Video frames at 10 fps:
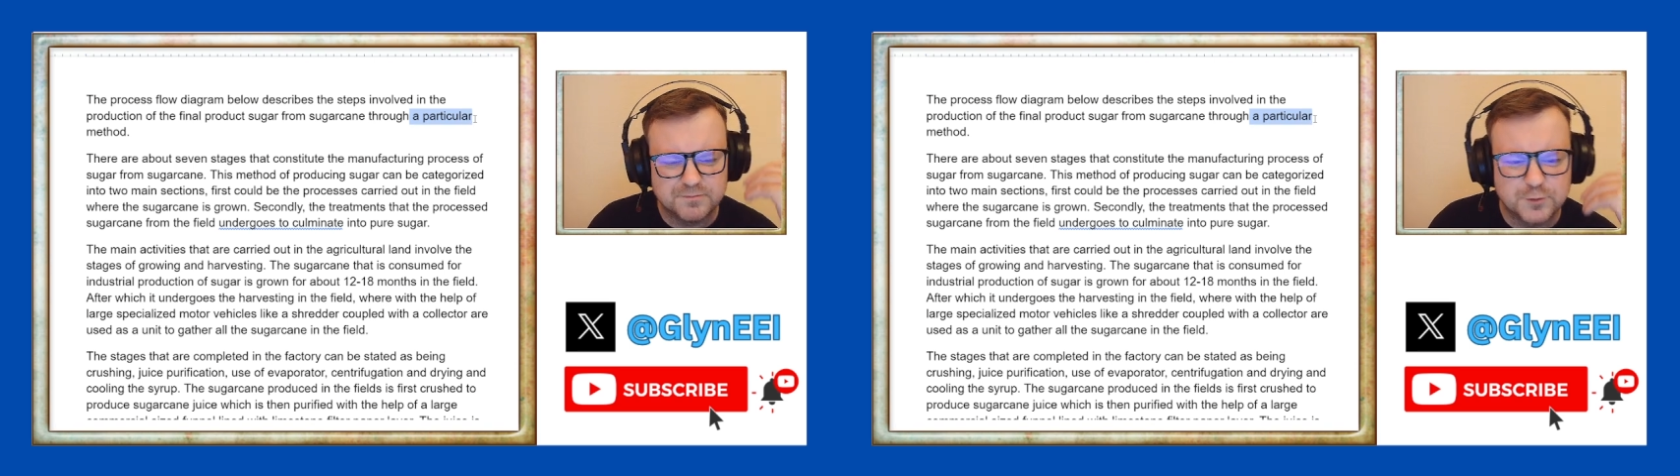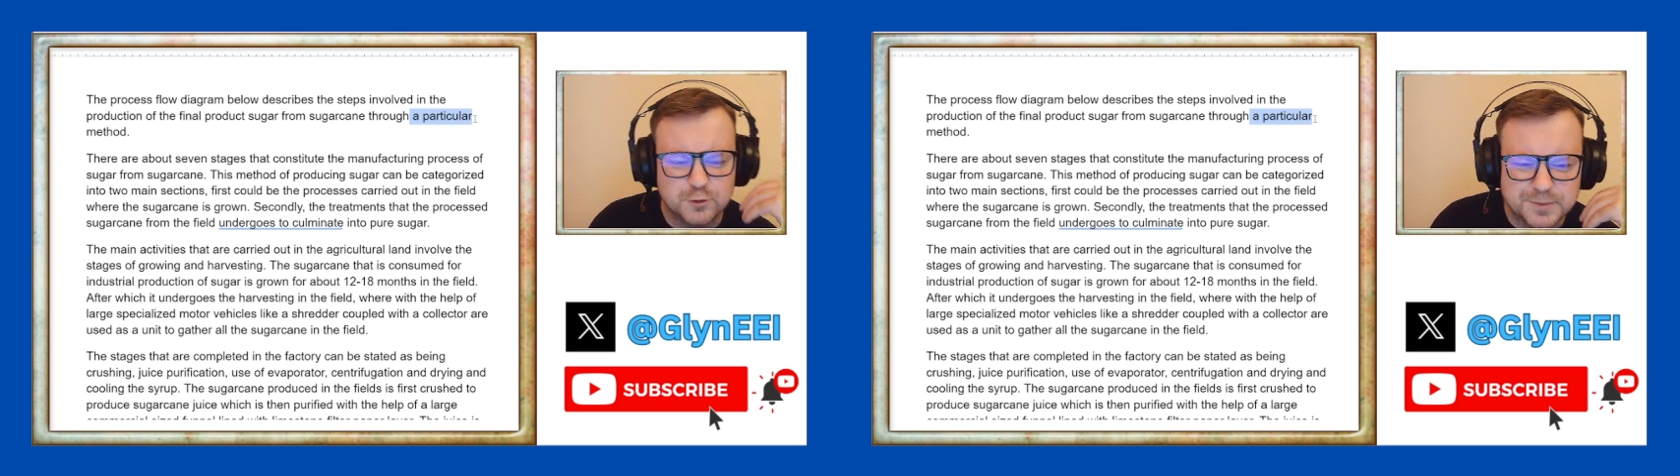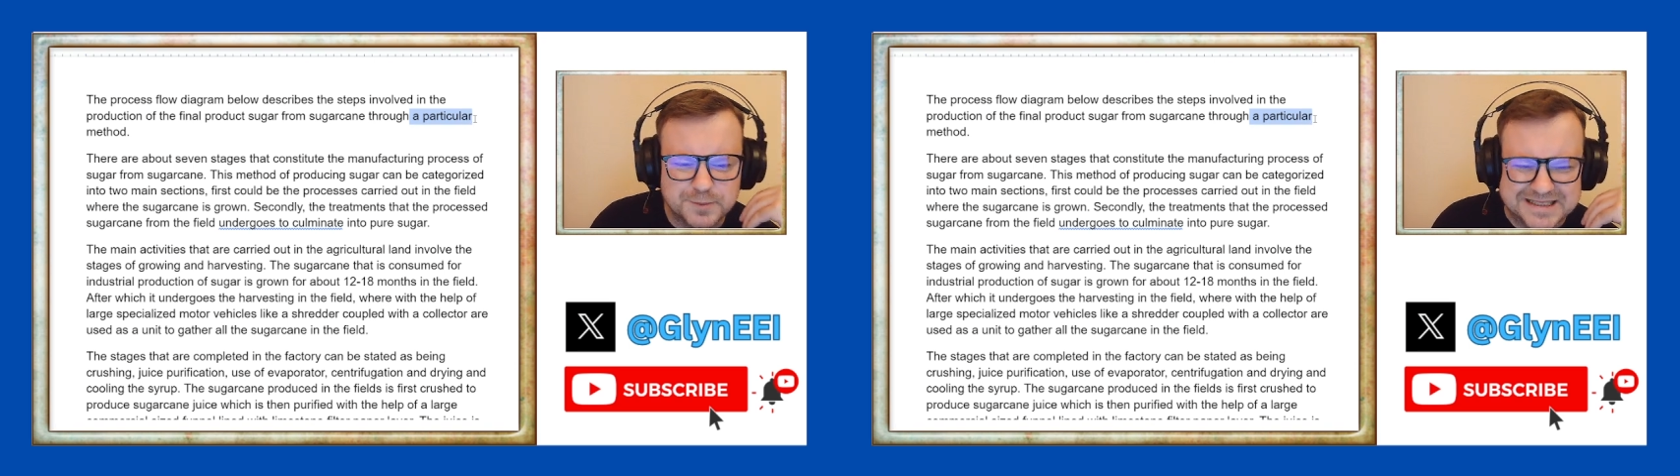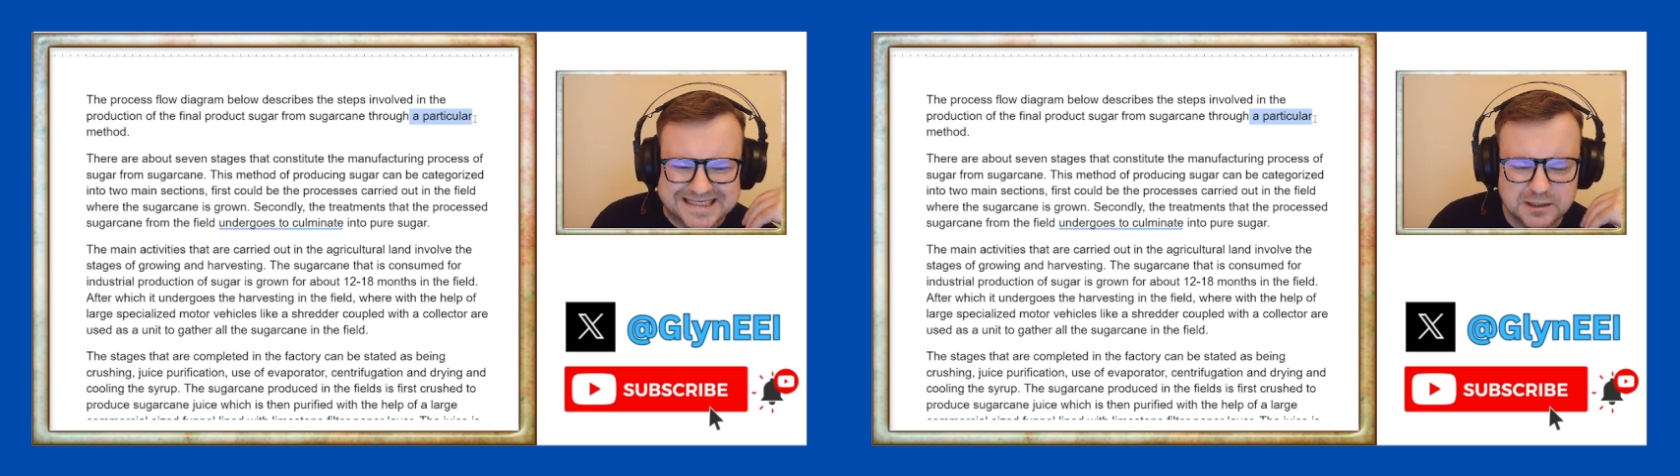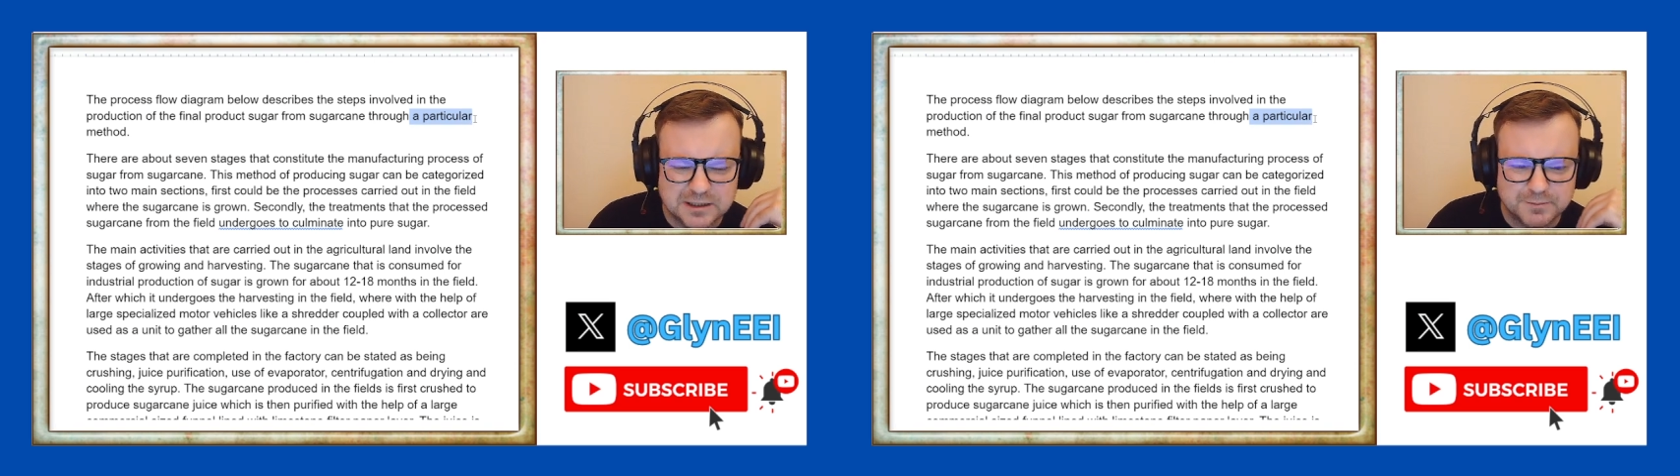a
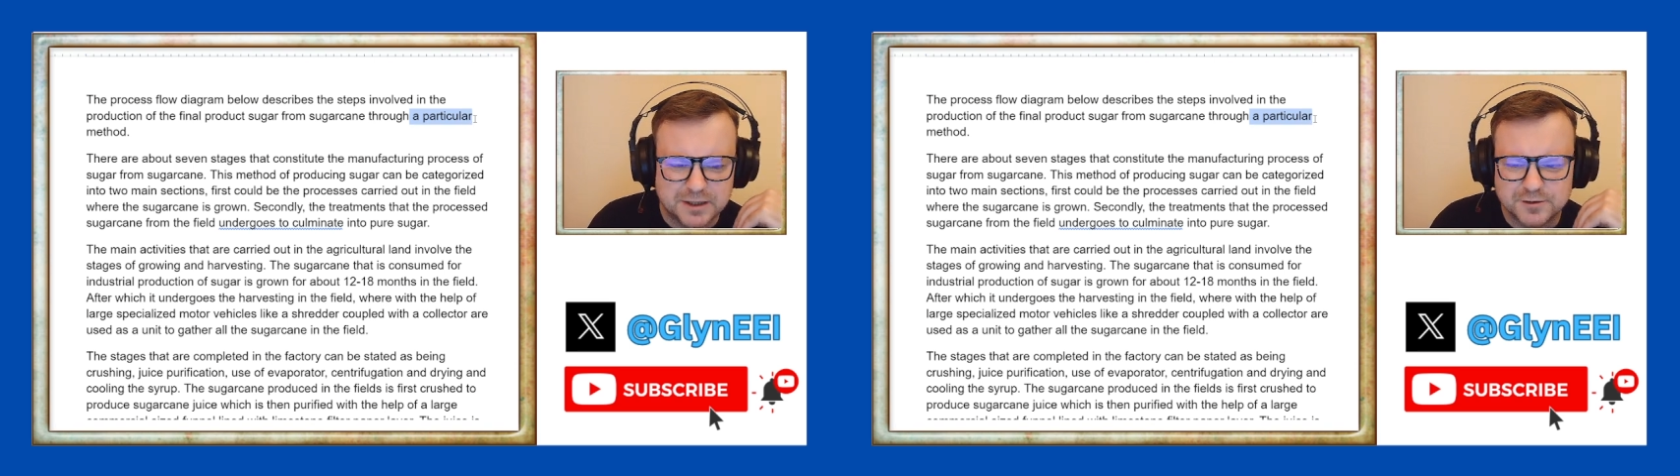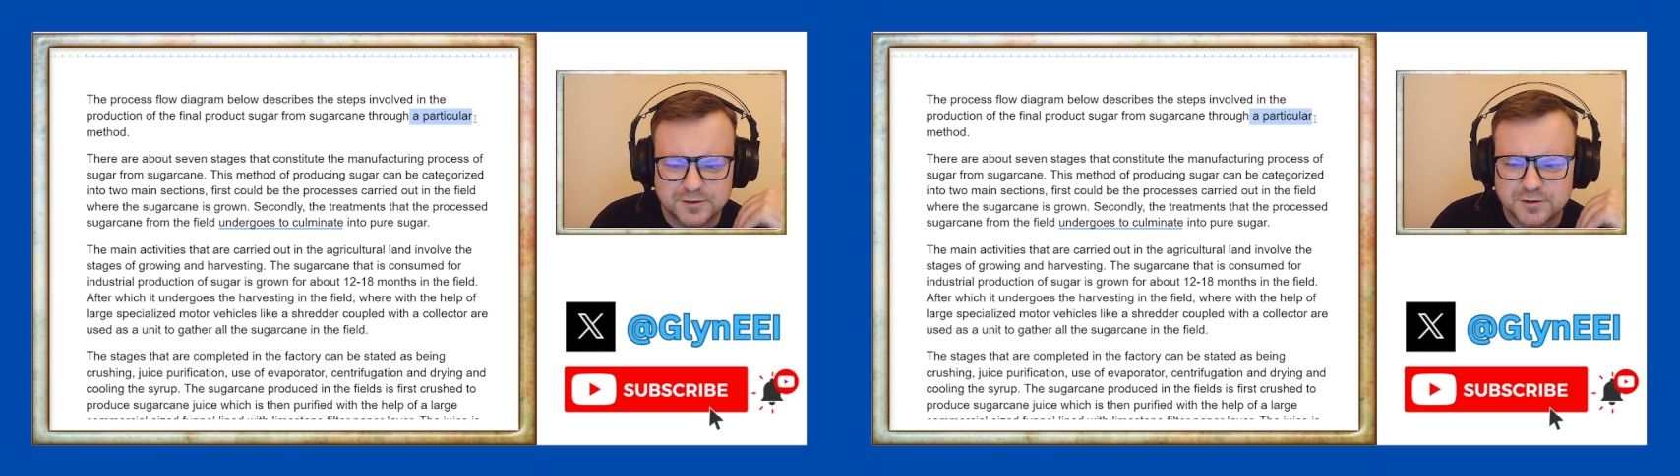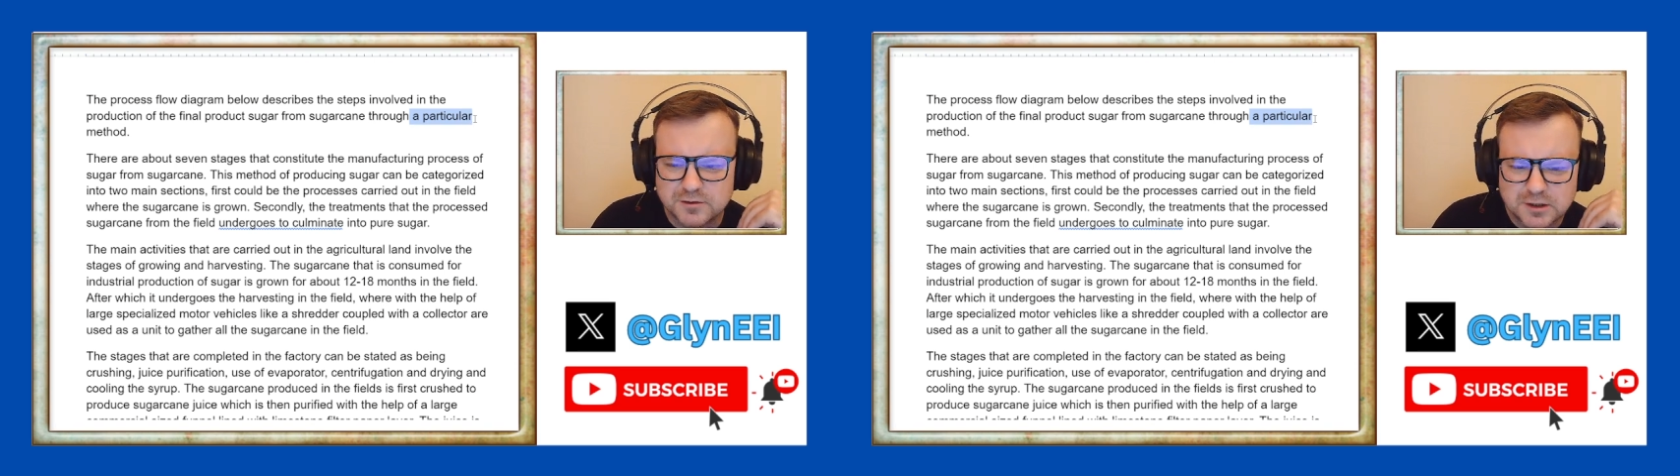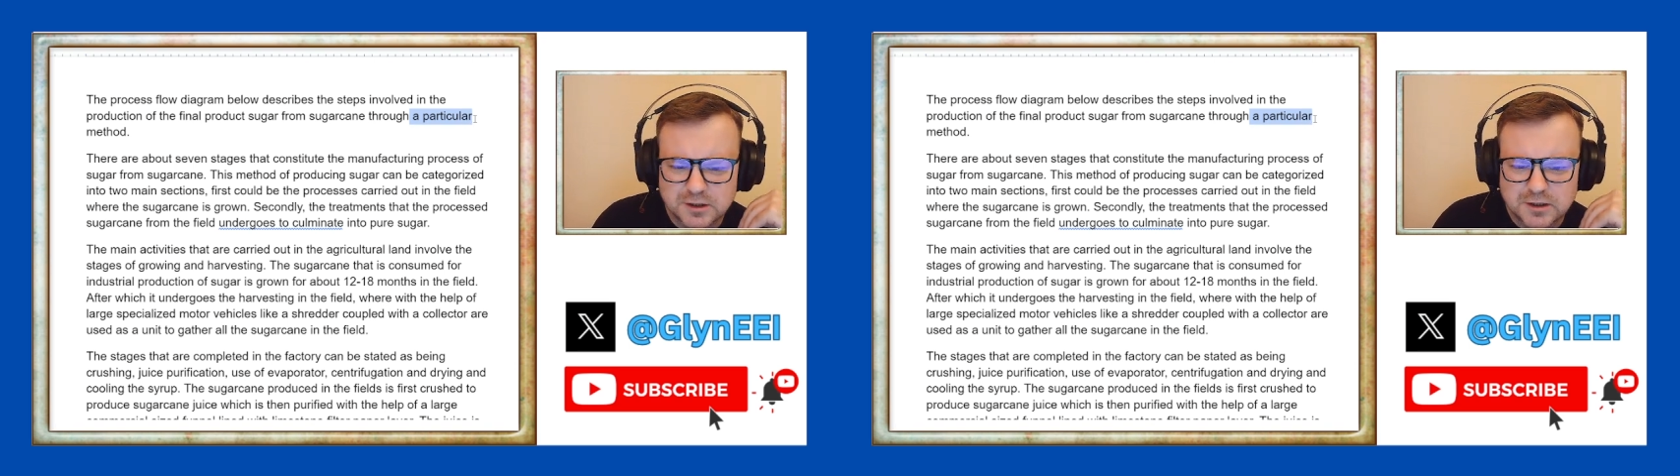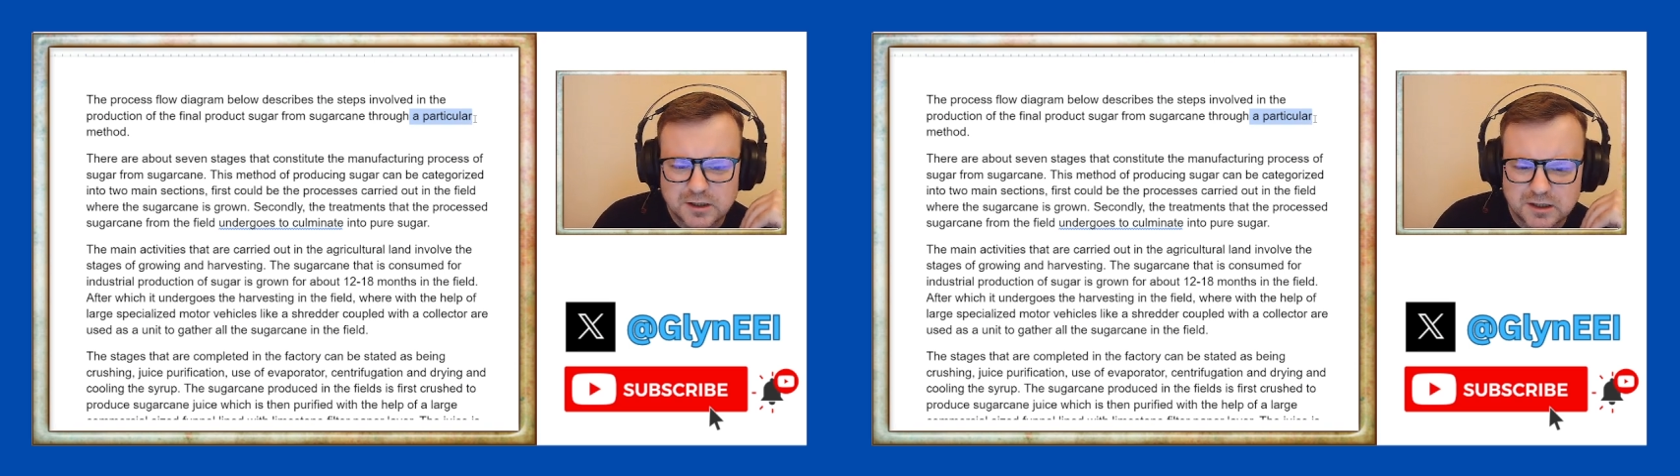particular method.
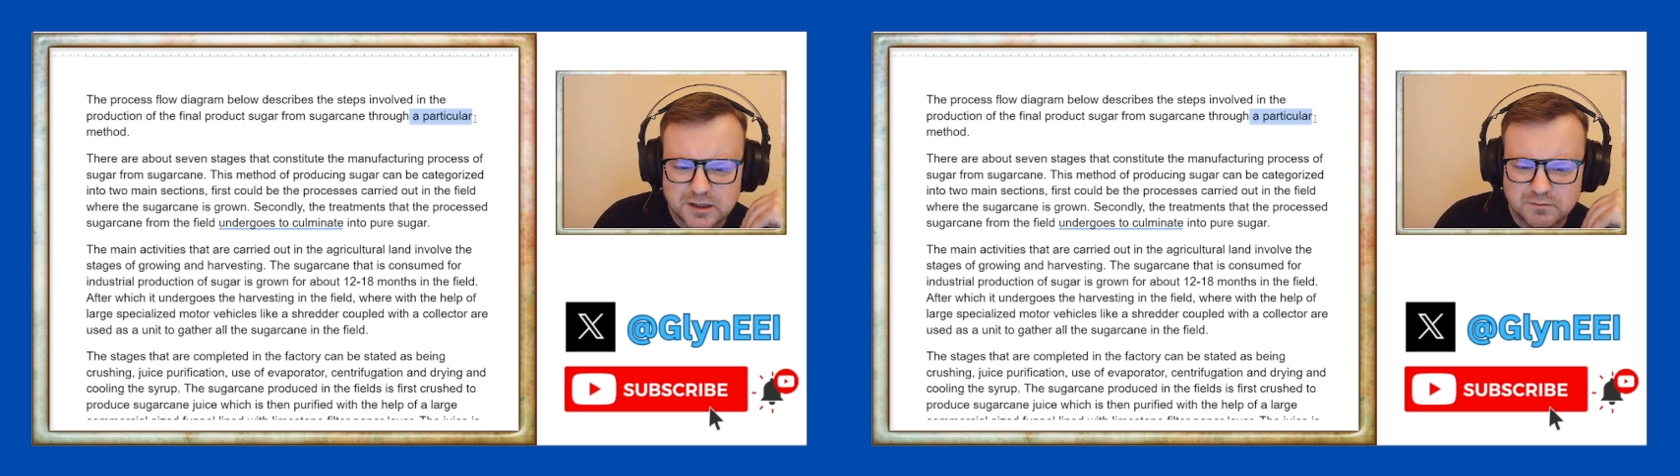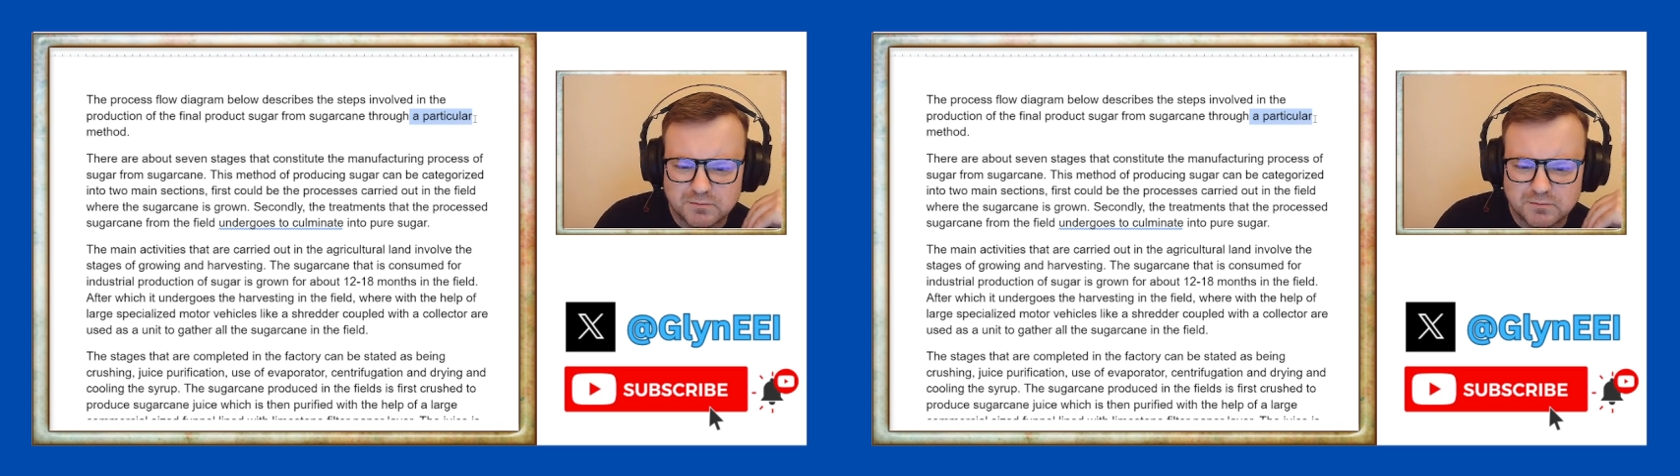I